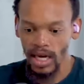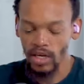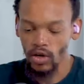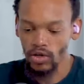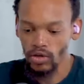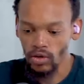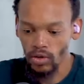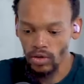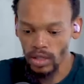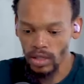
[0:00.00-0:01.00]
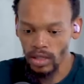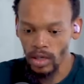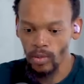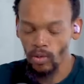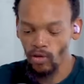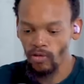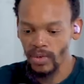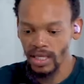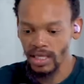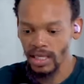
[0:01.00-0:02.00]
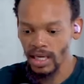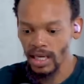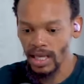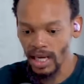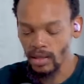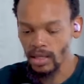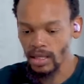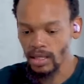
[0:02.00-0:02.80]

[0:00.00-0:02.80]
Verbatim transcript: and controlled movement that